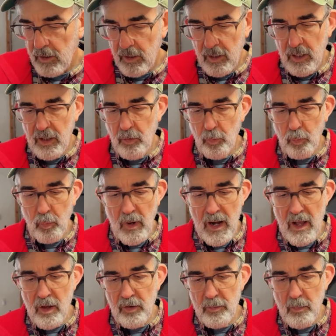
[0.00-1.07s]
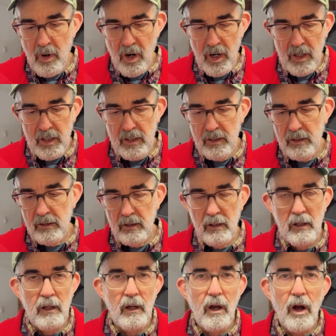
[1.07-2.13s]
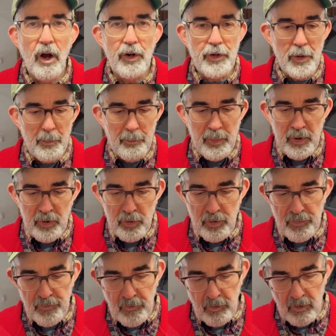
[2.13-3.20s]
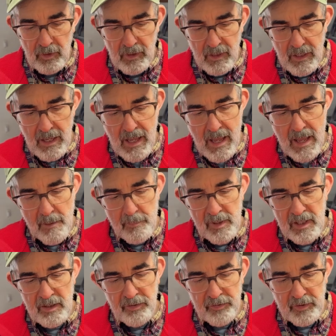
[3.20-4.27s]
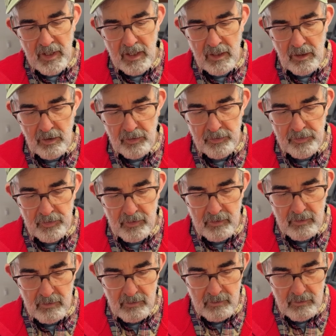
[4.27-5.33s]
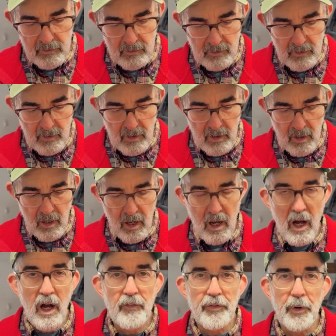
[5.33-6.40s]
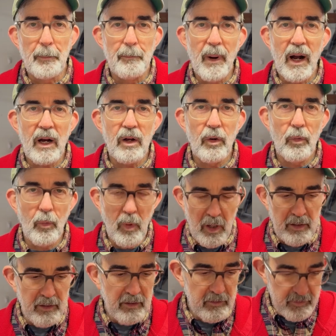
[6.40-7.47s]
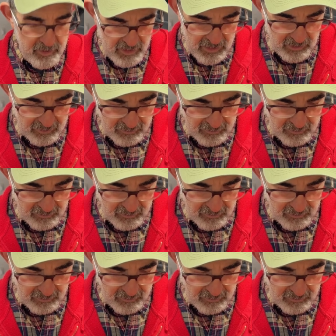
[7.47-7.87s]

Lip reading: a round mark on your beautiful ebony scales of your Buck 110.